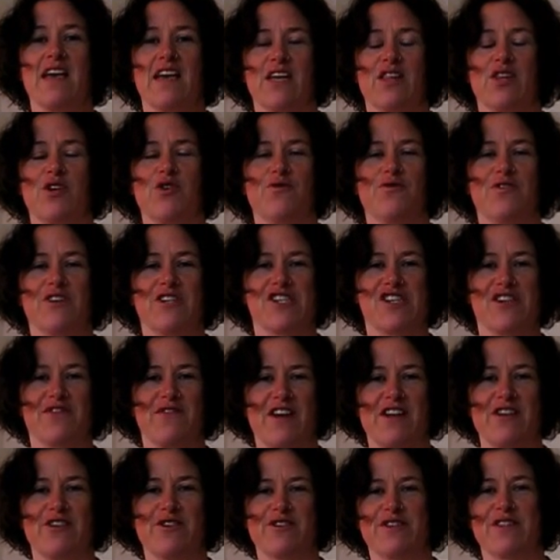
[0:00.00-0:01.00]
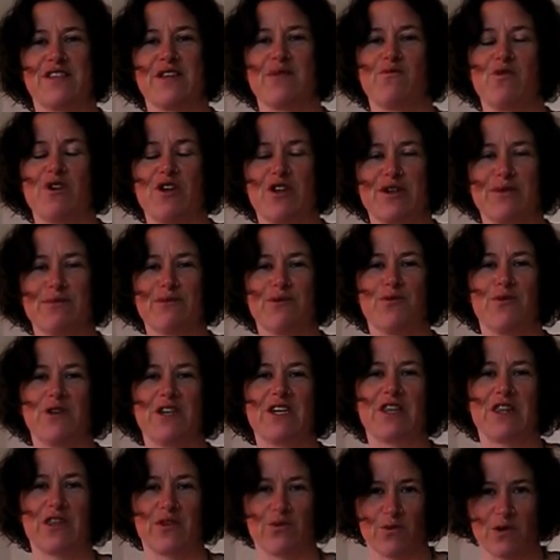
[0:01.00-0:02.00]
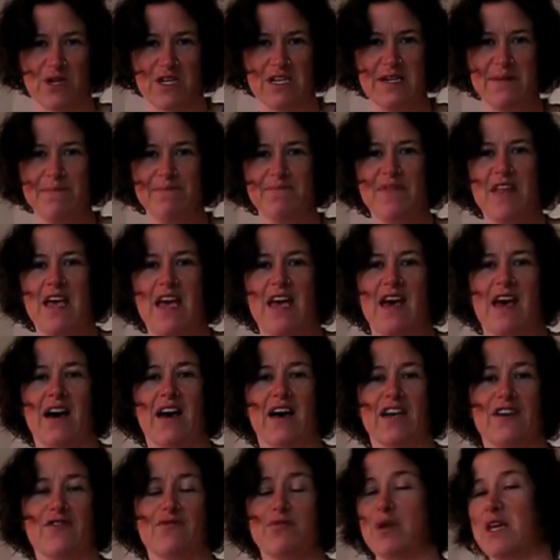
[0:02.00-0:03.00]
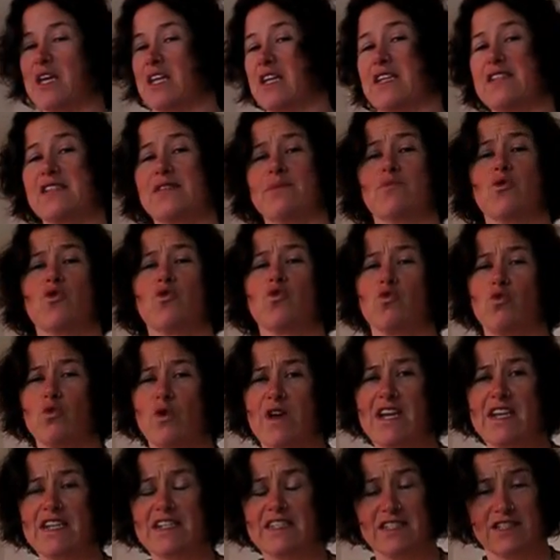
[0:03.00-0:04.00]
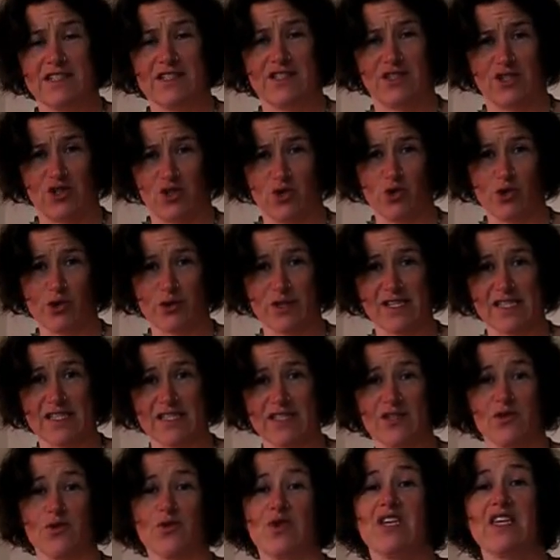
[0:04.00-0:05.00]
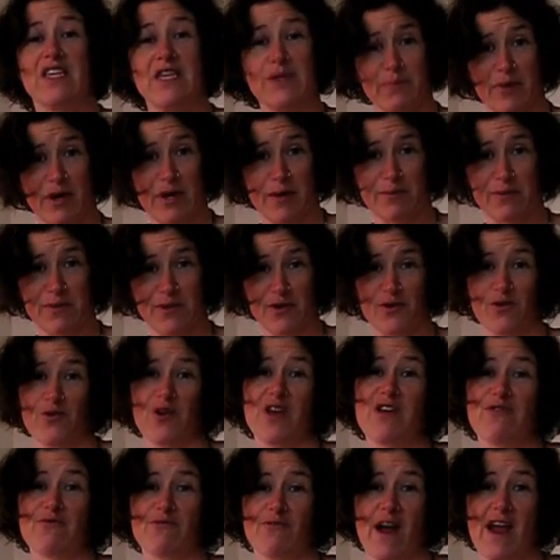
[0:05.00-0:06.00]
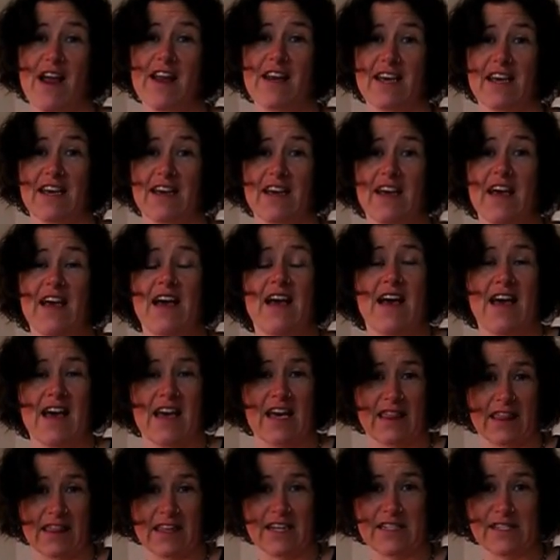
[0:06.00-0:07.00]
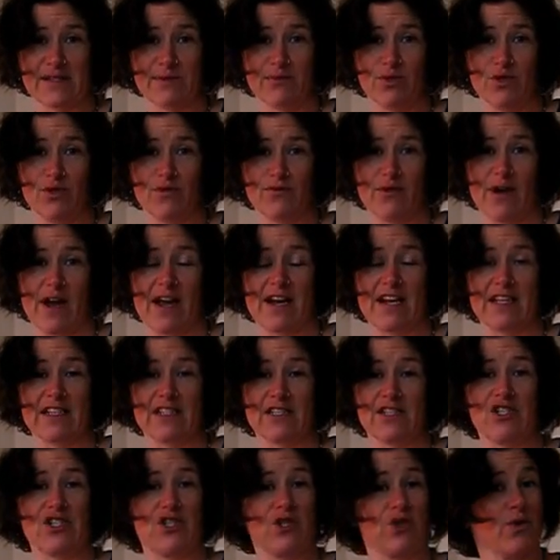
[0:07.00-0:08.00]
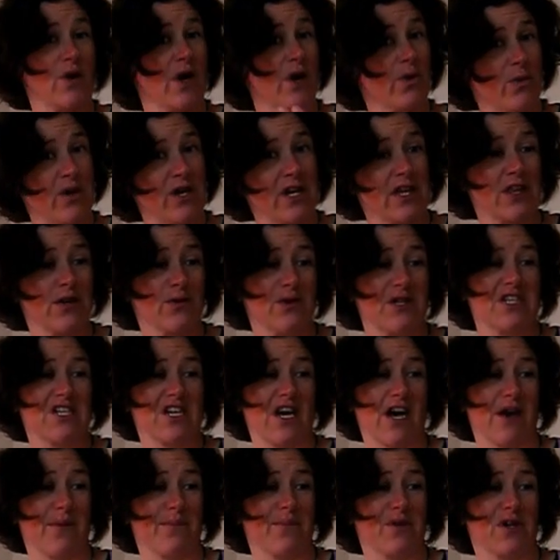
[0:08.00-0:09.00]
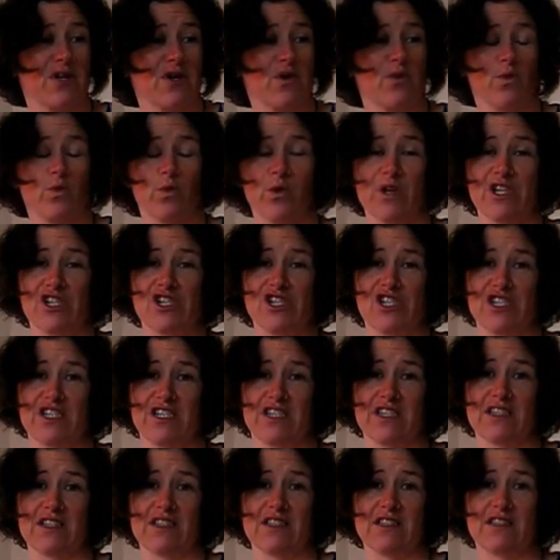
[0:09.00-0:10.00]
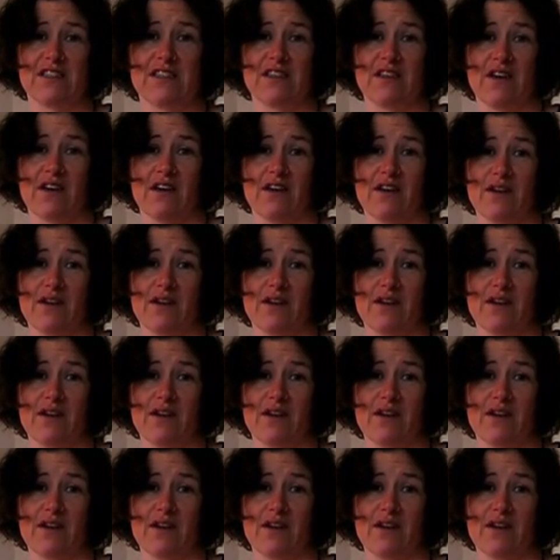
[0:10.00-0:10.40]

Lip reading: Hello fiction writers and welcome to week 3. I've been getting some great stories, so keep up the great writing. And let's move right into our week 3 topic, which is